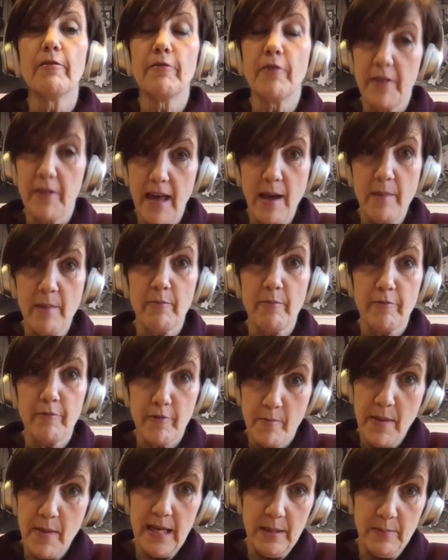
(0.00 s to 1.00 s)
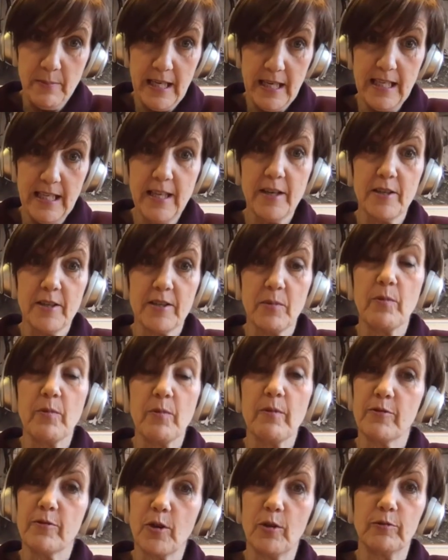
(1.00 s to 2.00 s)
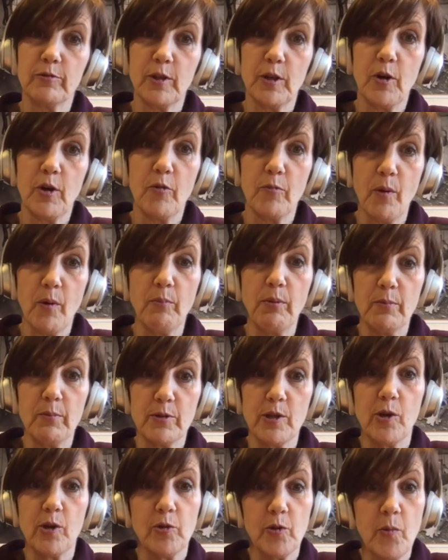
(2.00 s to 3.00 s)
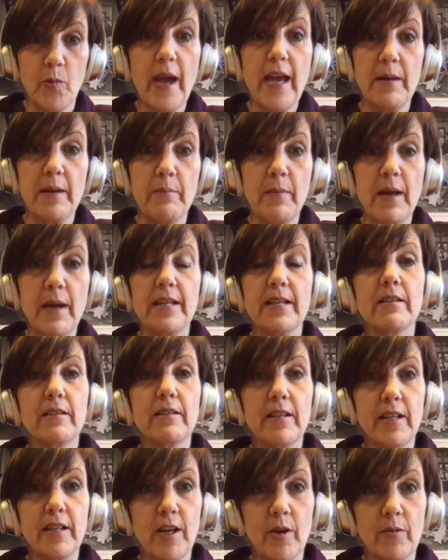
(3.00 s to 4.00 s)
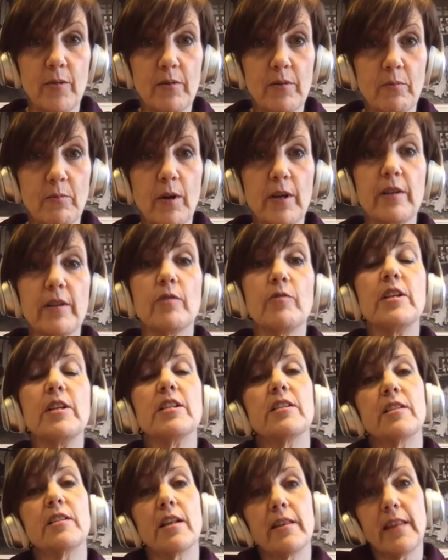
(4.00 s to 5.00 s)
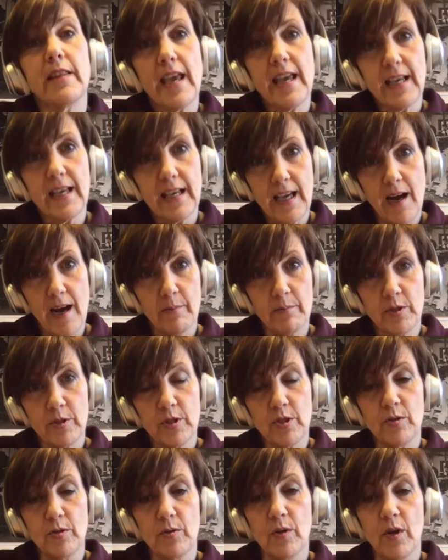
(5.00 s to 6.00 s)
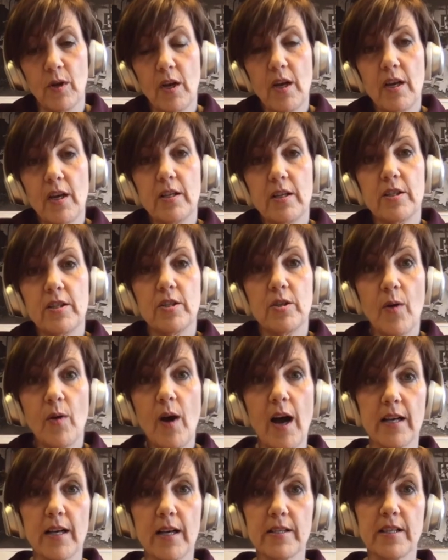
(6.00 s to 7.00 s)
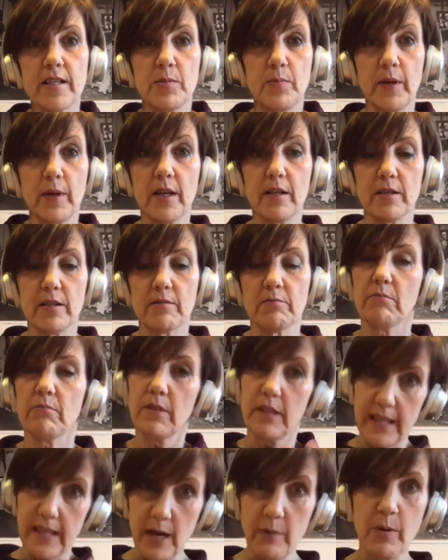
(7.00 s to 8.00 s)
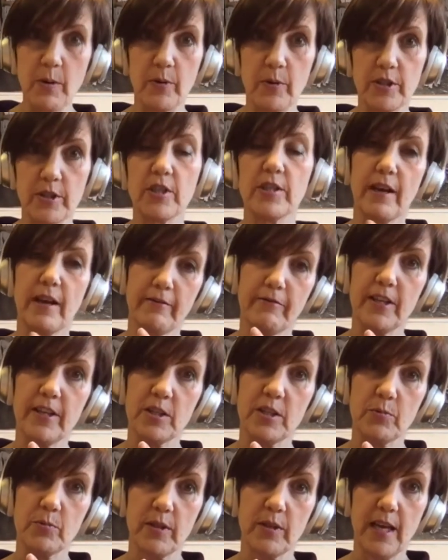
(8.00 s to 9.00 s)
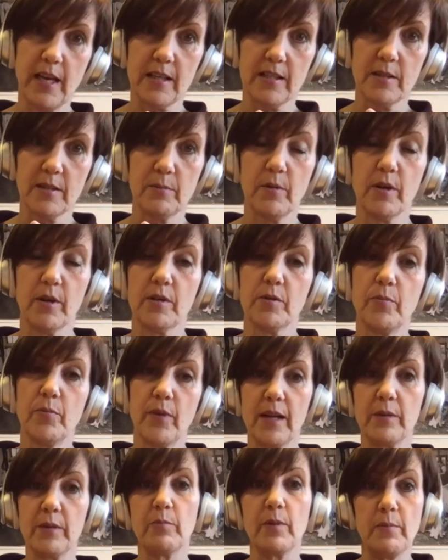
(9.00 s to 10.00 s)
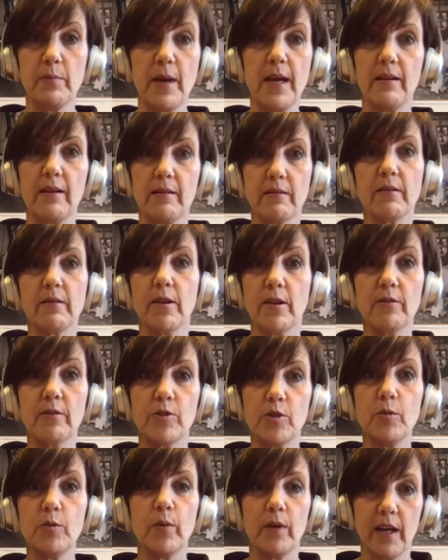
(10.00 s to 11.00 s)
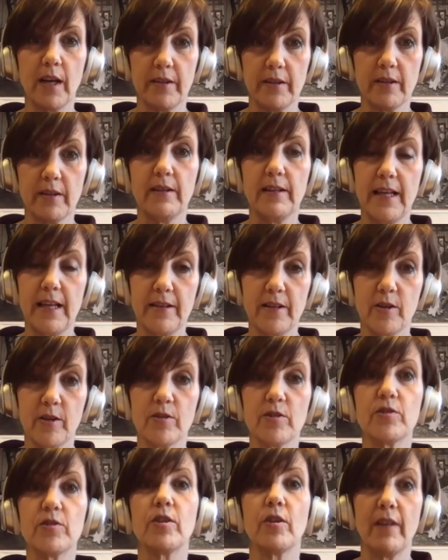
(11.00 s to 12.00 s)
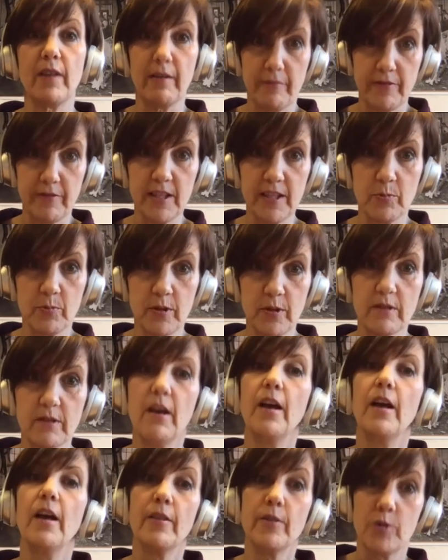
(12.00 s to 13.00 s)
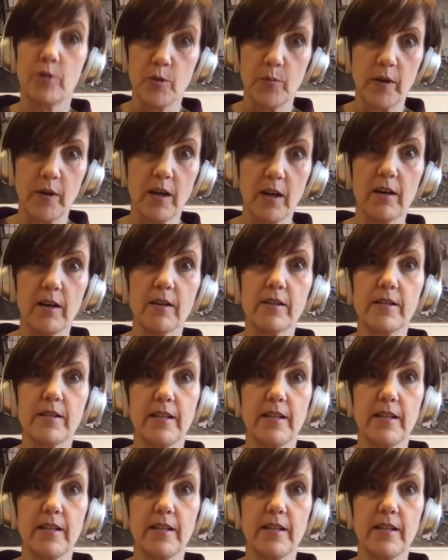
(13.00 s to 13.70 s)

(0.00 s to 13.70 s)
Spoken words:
for them for many, many years, and we've solved a lot of problems along the way and made it, you know, one of the reasons that they come to us is because, yeah, we're British, that fits with the Aston Martin brand. We make super leather goods, so that fits with supercars.